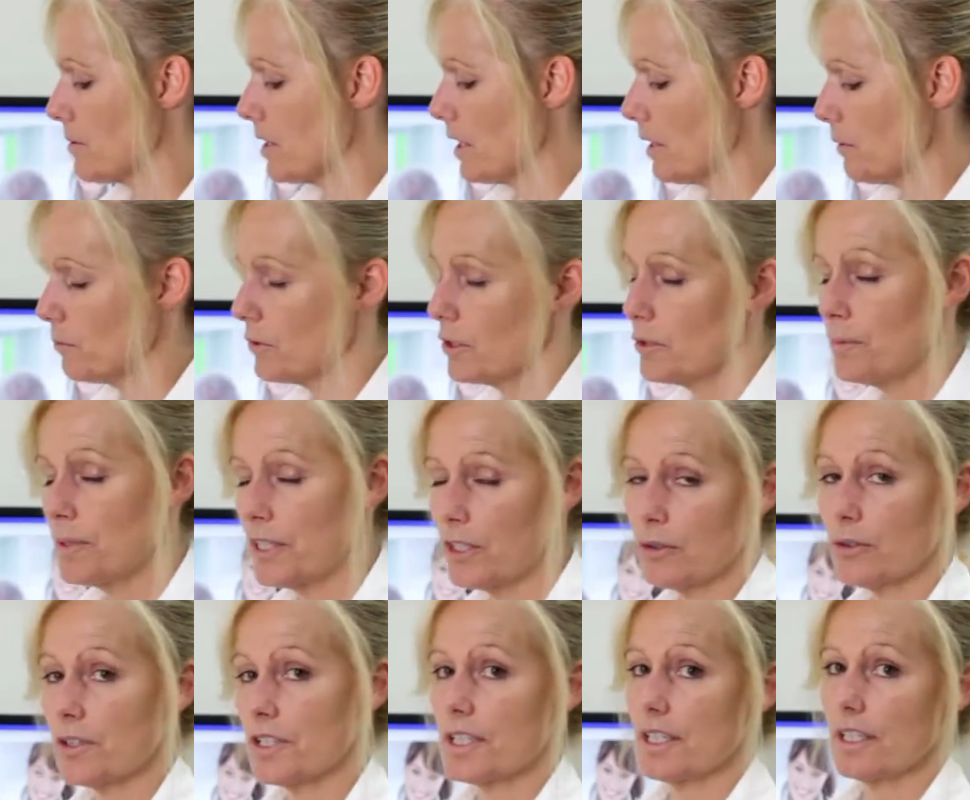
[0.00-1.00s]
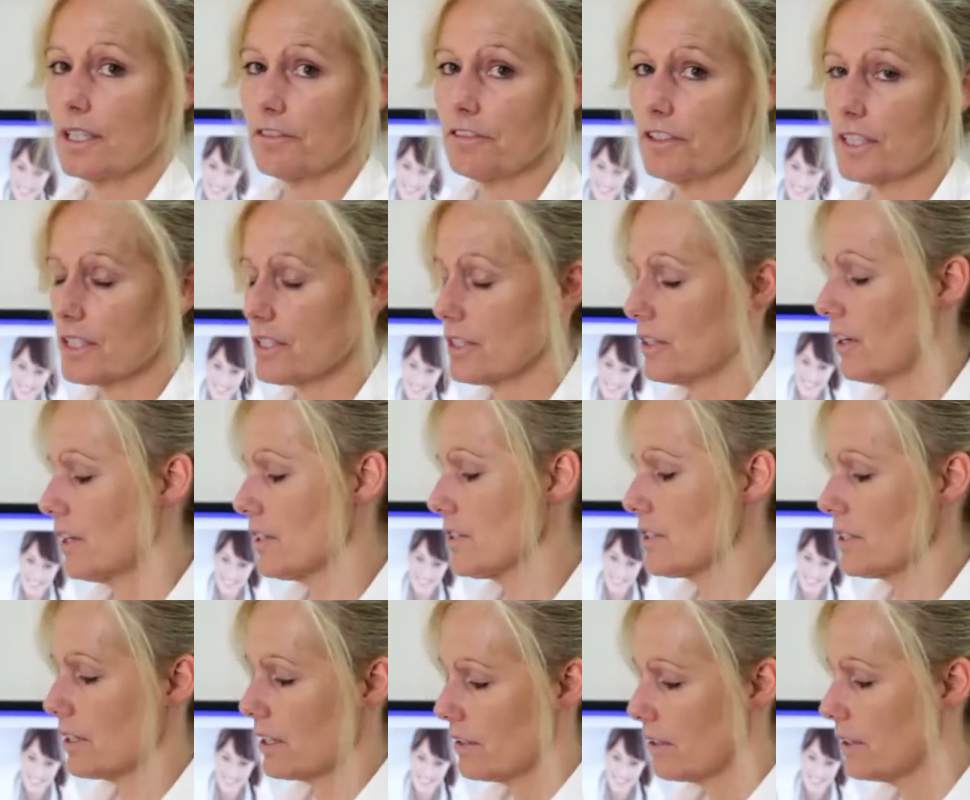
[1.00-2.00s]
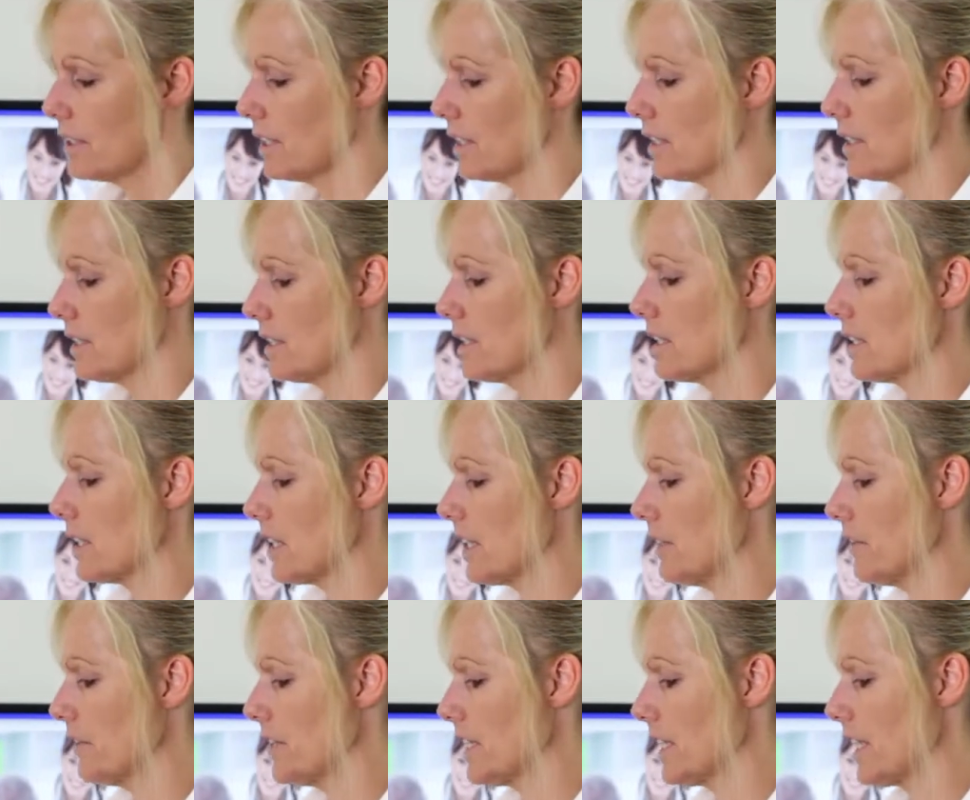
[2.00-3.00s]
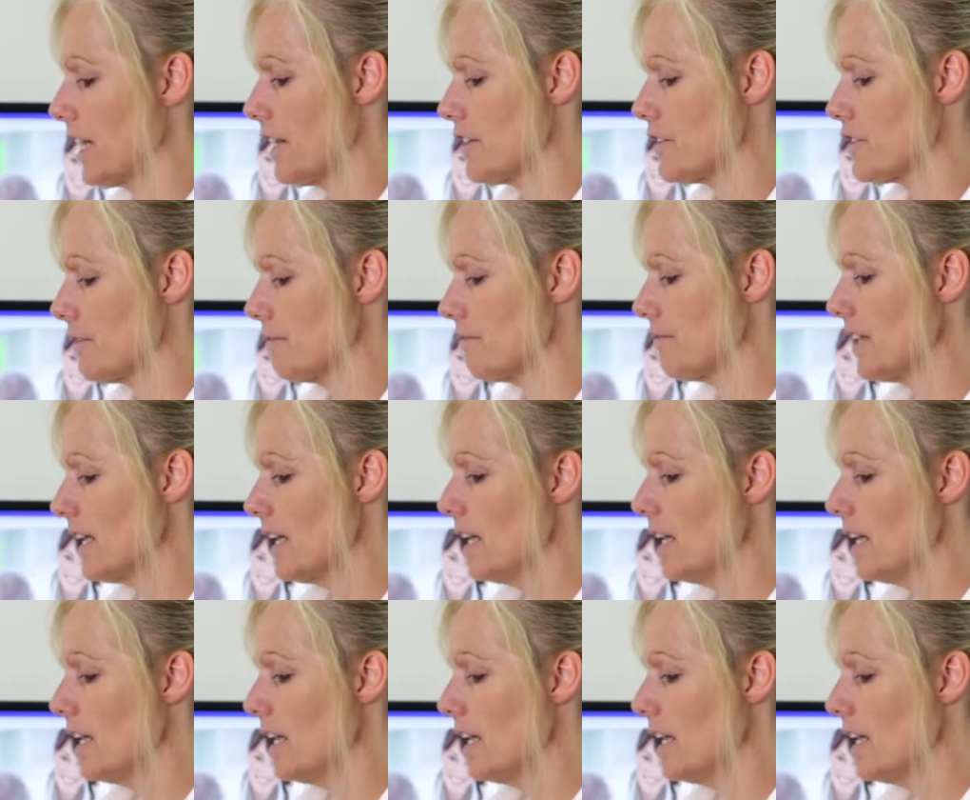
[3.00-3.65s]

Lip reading: it will be noisy if it's not, so it's a clear indication.